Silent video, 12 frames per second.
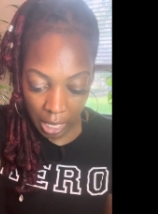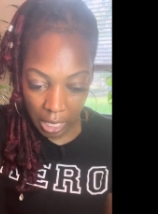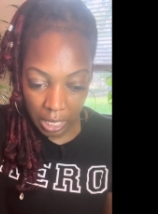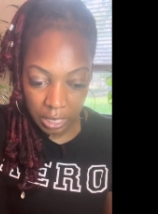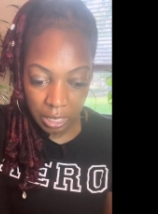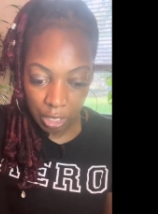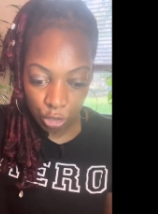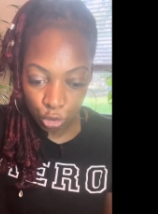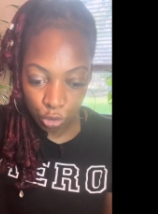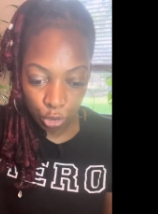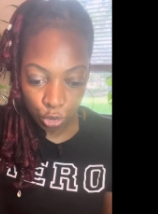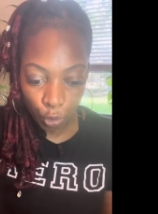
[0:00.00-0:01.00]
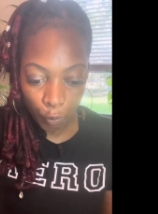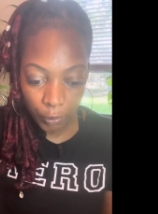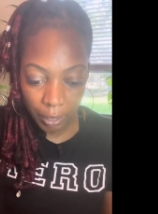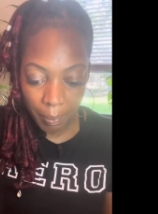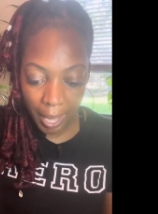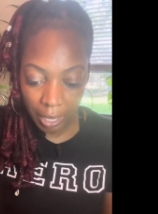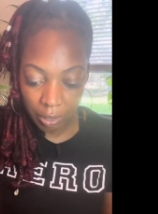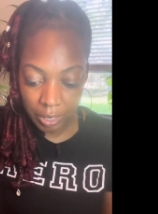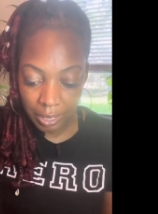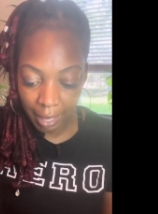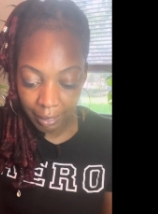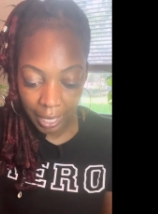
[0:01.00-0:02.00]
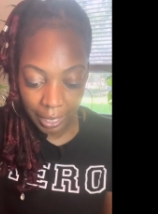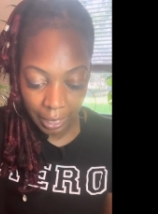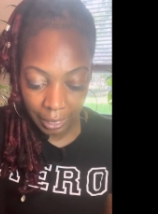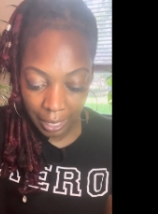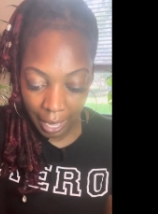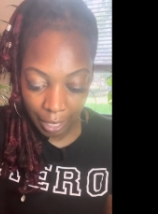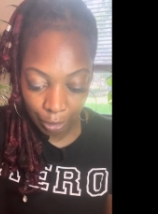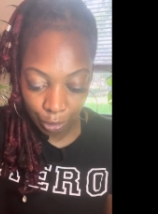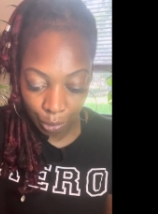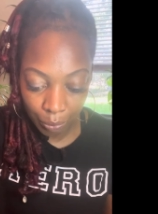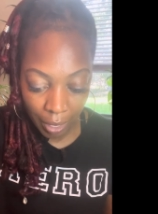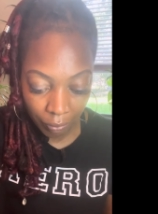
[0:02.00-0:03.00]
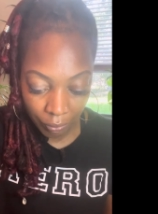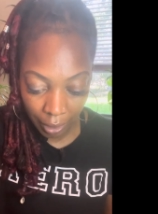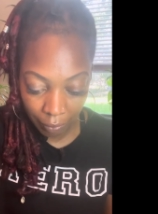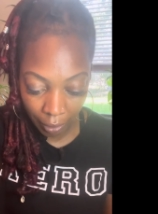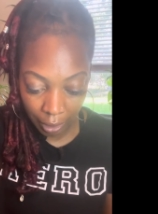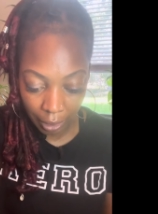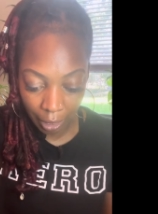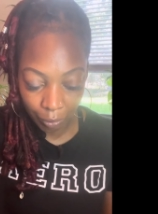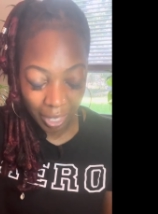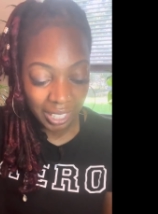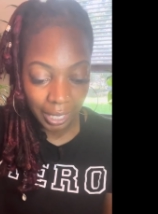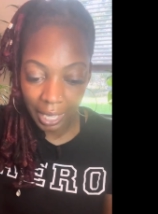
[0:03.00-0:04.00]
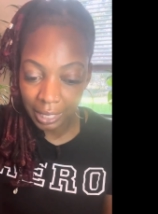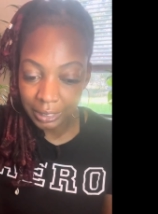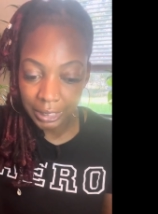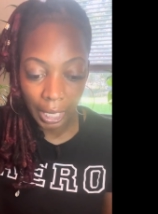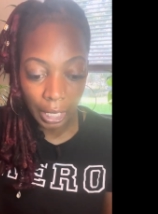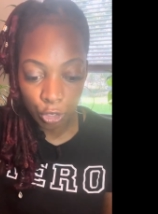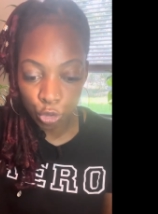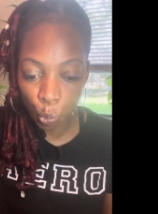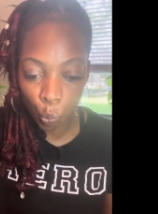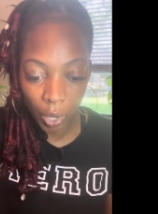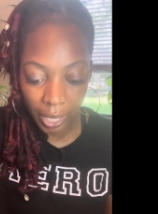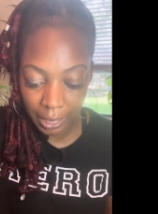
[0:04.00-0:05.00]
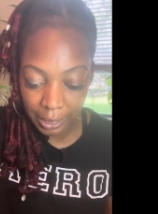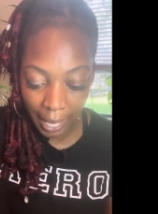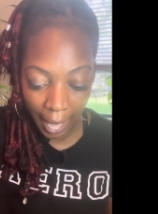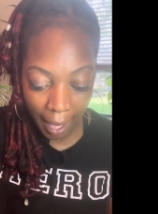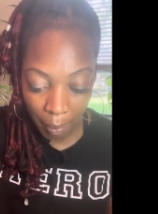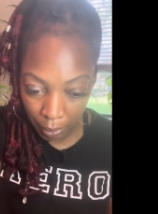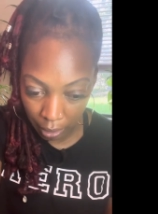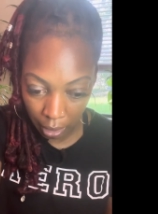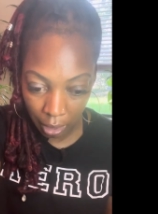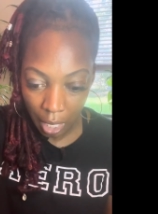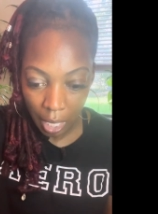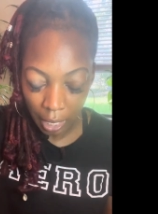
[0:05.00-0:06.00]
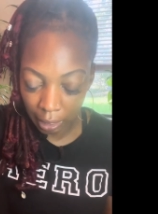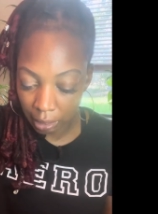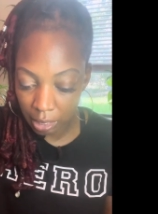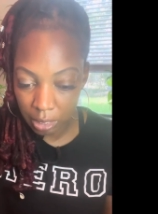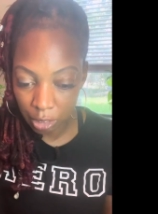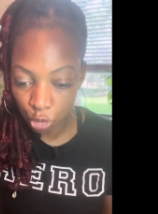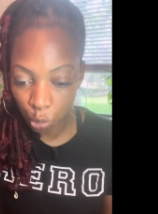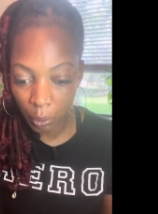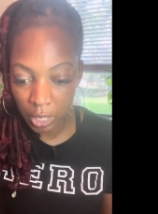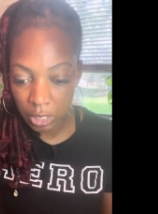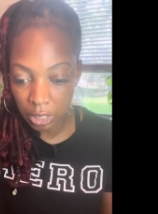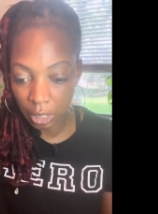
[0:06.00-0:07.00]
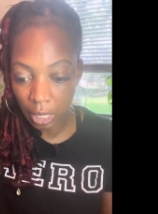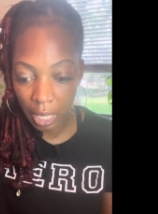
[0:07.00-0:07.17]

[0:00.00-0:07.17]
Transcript: it's the truth of the matter is that they cannot do nothing right now. They can't change what is happening in this situation.